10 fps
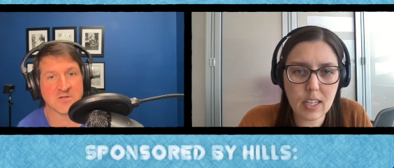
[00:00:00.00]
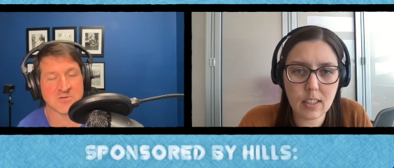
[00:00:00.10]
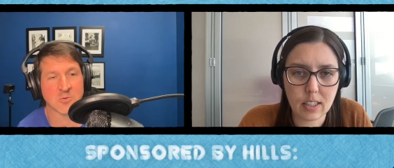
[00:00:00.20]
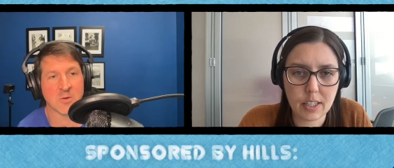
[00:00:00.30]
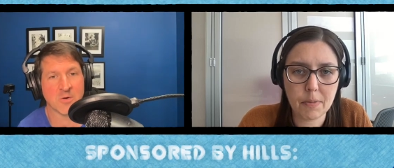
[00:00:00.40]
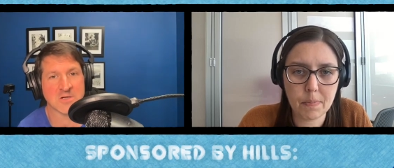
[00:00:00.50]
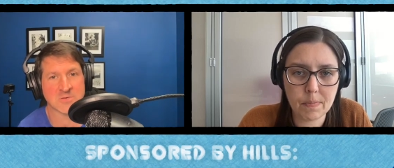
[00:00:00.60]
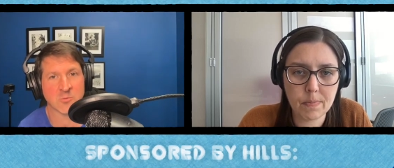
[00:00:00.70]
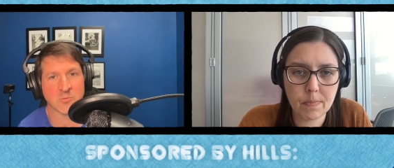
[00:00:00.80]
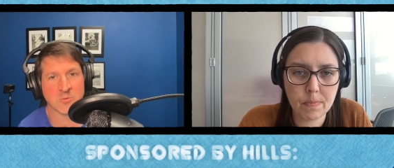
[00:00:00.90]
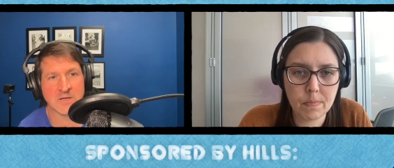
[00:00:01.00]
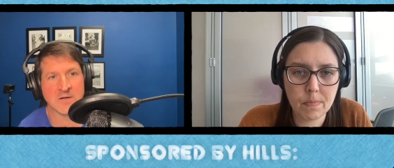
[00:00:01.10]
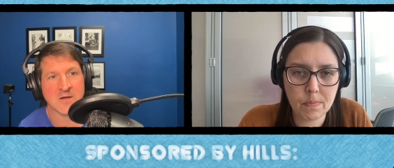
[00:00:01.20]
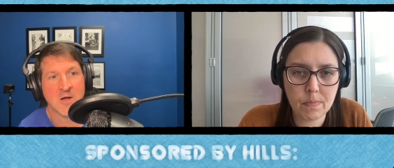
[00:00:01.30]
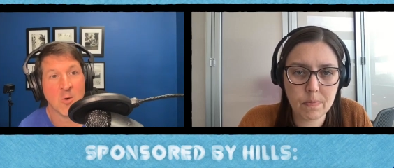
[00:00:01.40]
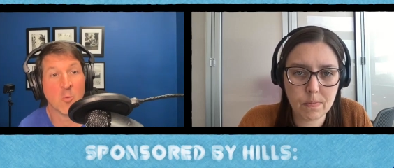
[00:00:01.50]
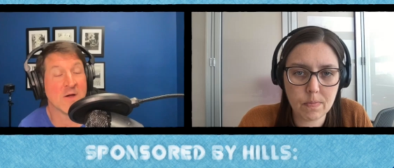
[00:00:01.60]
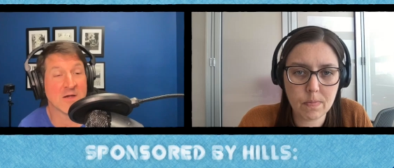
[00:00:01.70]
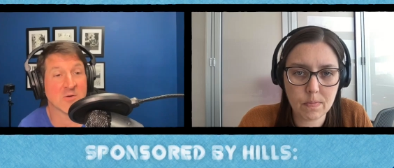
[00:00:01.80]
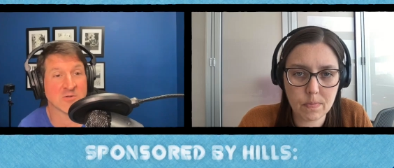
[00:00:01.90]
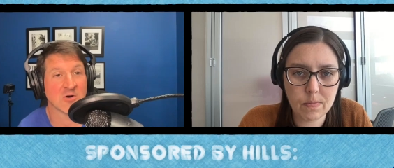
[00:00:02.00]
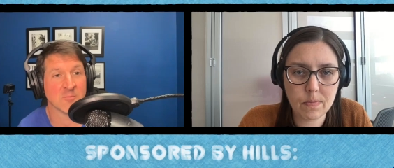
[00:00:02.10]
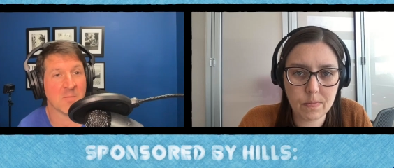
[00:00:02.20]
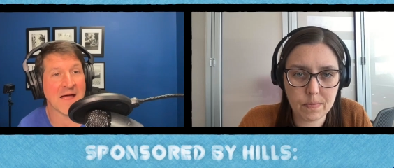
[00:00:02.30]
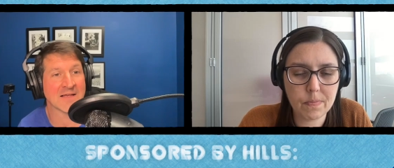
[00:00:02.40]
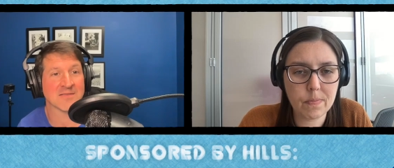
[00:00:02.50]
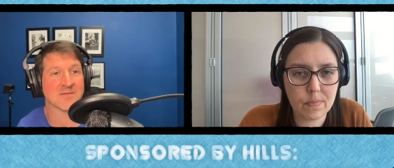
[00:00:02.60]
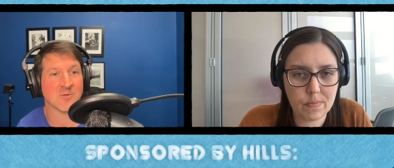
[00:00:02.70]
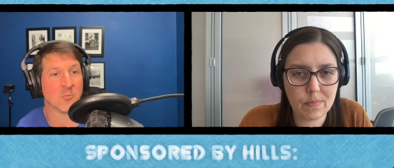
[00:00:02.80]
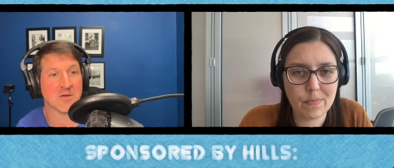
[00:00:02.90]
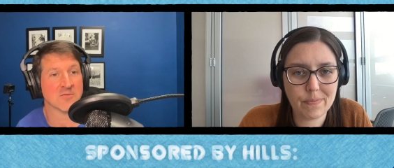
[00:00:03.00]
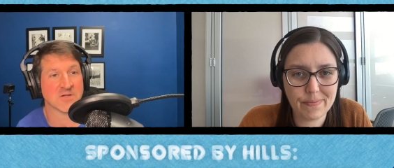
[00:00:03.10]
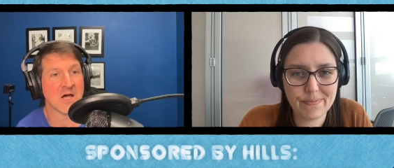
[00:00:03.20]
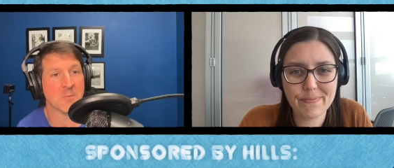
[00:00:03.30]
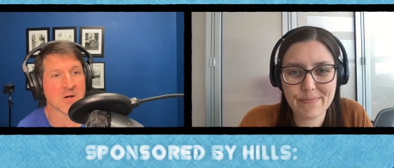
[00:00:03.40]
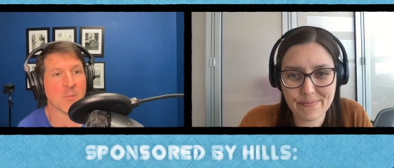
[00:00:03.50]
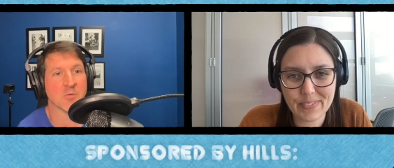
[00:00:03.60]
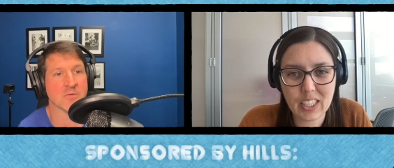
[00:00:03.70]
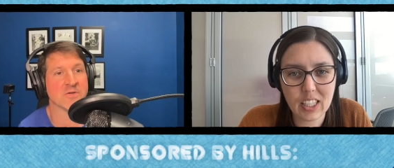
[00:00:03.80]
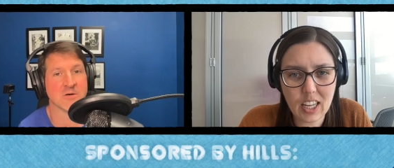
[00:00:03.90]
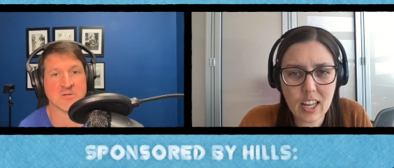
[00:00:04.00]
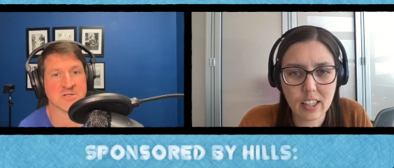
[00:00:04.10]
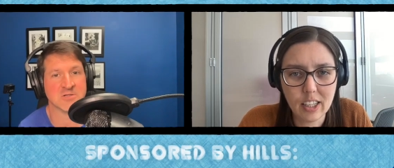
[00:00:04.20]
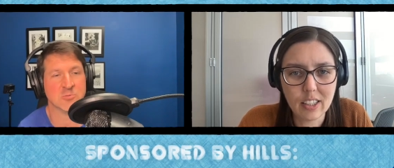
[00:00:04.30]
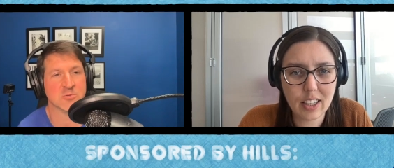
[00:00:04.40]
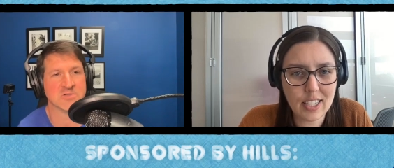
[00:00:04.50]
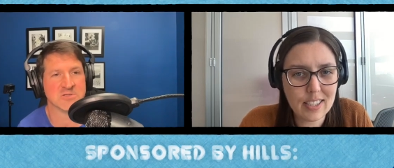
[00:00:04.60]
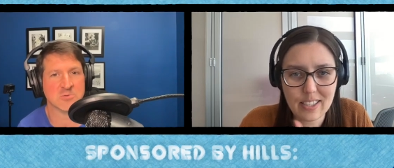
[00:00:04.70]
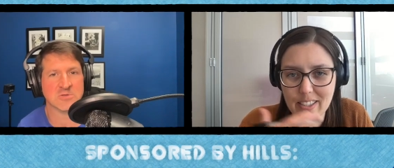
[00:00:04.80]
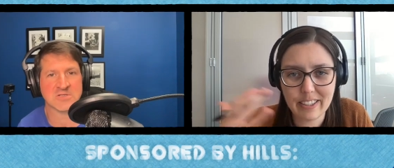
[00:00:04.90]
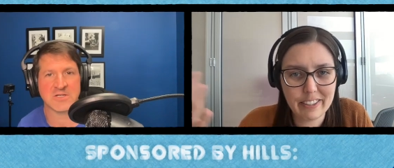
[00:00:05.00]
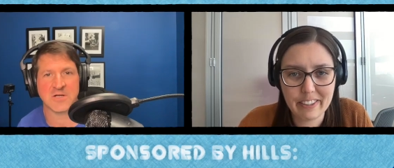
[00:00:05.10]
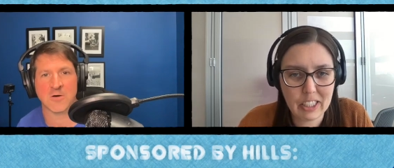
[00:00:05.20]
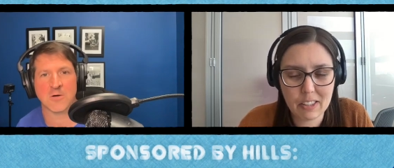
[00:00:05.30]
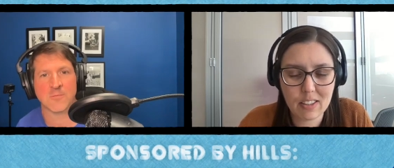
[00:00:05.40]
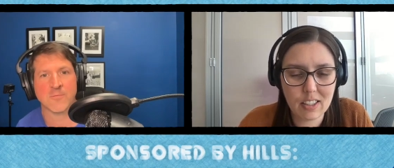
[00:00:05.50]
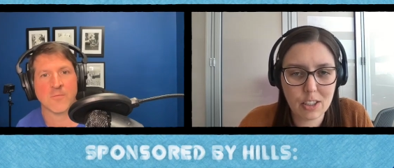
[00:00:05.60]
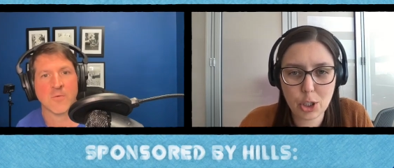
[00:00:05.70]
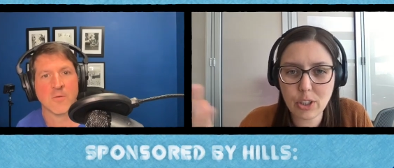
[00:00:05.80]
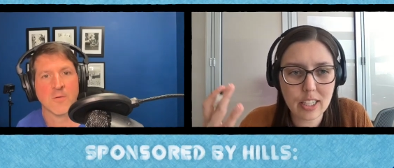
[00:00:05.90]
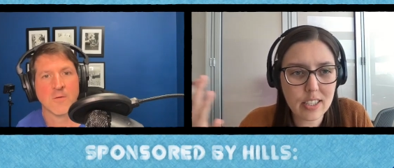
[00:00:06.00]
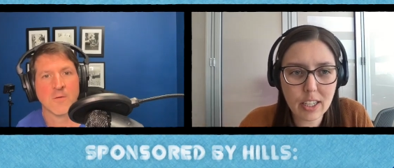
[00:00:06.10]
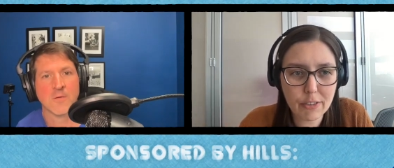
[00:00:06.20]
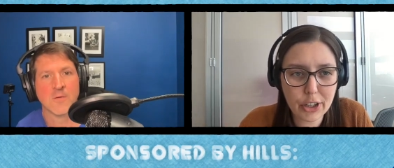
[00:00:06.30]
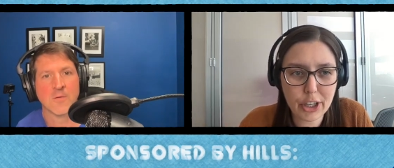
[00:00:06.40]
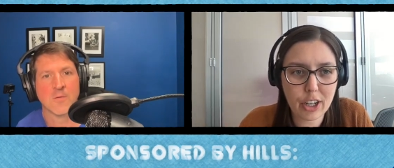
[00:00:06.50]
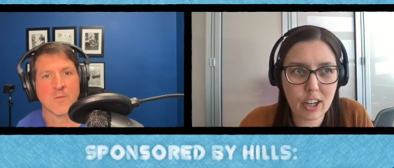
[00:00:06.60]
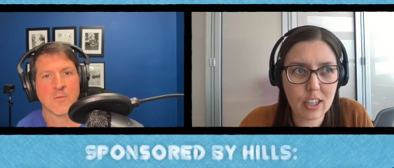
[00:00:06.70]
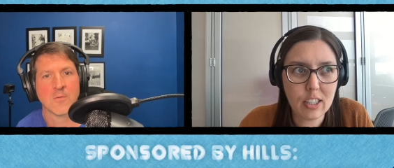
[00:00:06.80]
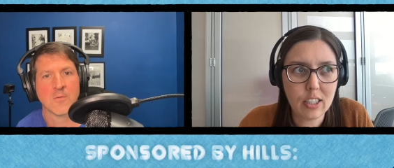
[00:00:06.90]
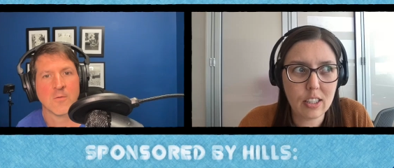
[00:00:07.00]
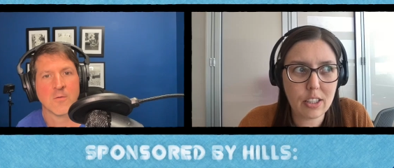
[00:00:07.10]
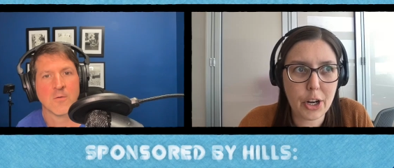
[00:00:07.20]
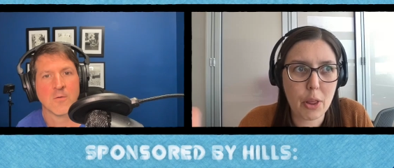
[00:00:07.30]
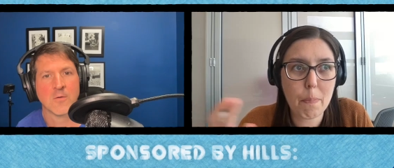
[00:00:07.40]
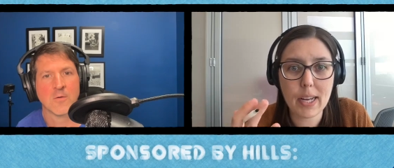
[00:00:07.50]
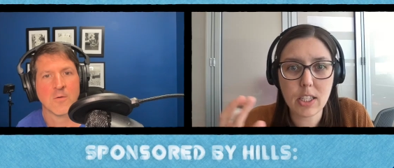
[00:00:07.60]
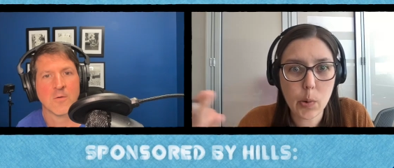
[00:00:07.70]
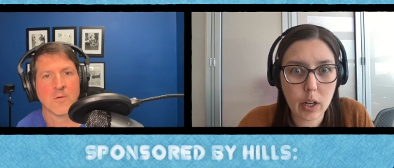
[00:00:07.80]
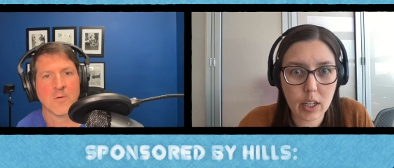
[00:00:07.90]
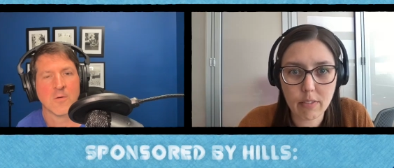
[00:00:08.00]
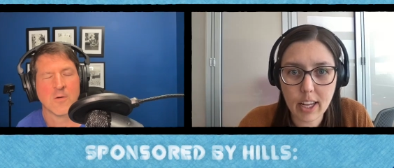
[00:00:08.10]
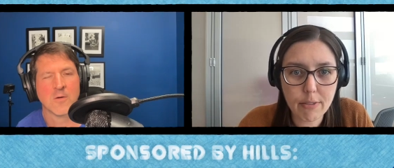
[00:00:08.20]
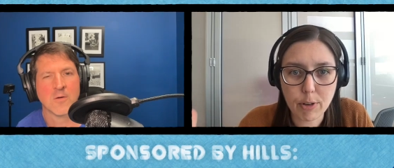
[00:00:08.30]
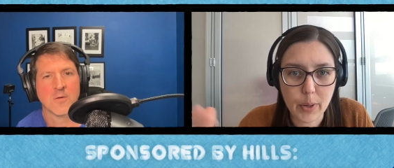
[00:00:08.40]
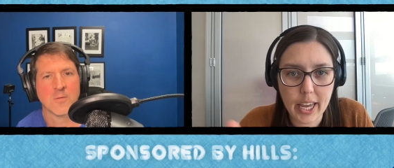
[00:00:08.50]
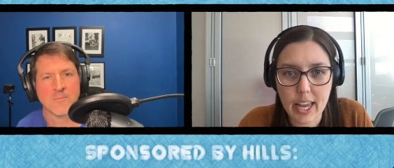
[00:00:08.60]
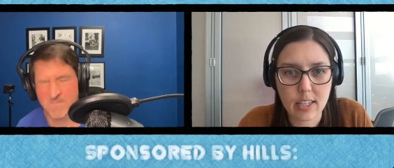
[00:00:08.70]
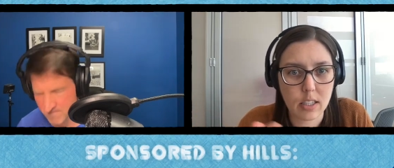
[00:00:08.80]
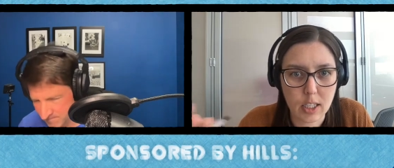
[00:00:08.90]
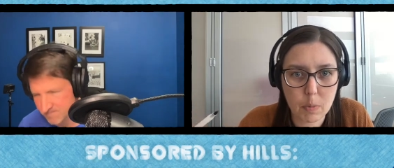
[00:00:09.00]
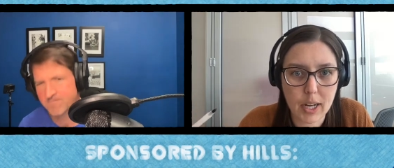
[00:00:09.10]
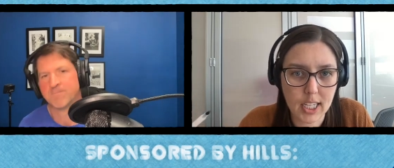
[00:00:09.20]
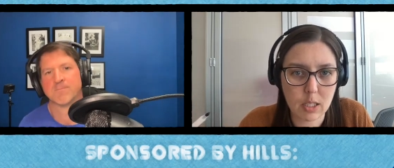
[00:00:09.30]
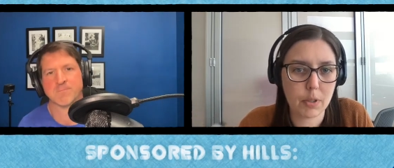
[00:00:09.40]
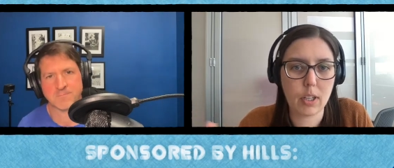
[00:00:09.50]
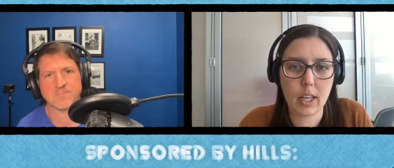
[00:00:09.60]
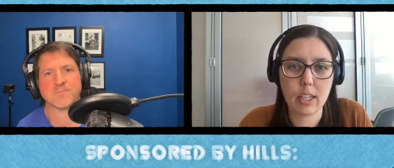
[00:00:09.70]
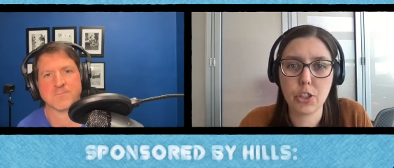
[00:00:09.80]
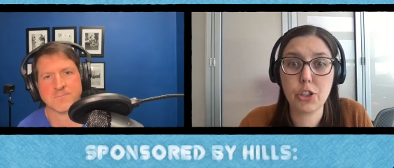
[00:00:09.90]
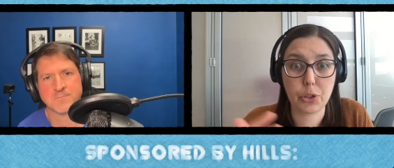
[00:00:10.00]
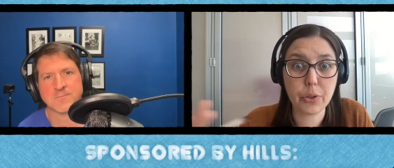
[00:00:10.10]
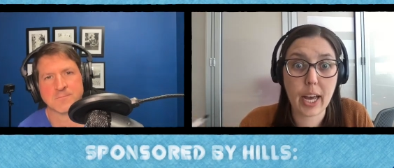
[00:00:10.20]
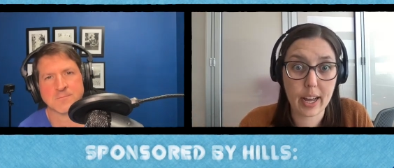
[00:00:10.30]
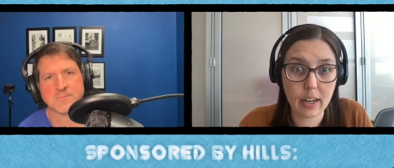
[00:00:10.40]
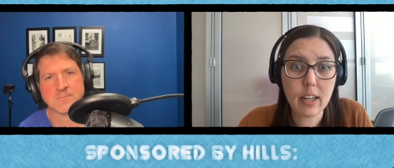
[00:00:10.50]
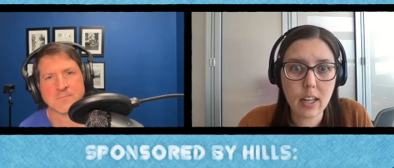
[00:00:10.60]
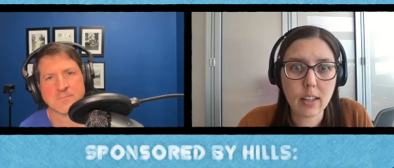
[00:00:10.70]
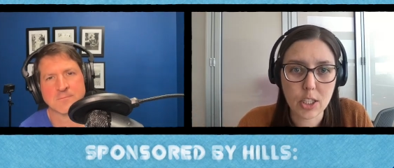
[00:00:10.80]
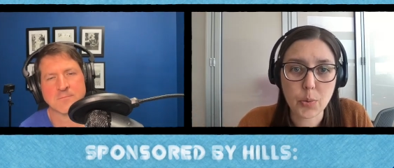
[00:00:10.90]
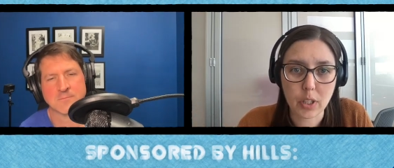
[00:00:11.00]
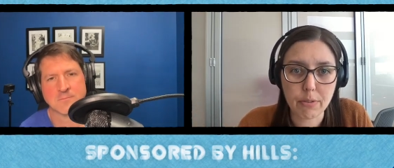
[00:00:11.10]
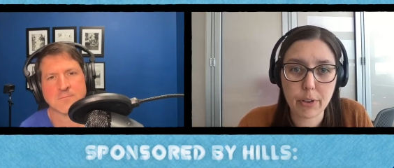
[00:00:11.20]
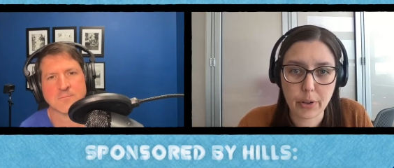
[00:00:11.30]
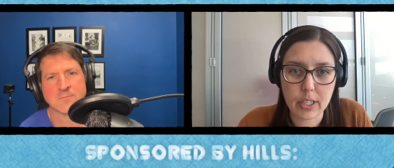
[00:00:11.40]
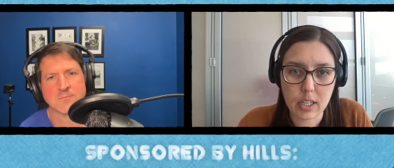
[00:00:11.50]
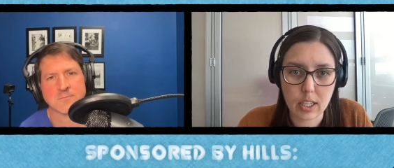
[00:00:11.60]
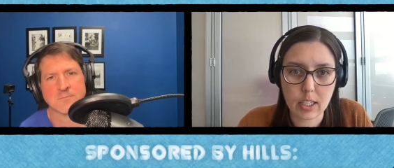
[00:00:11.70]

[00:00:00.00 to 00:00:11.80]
Speaker 1: exactly. quite possible we can we could turn back the wheel of time a couple of years yeah. and you would you let's, would see her
Speaker 2: sure let's give her you know the best quality of life for we can as long as possible and to do that let's really focus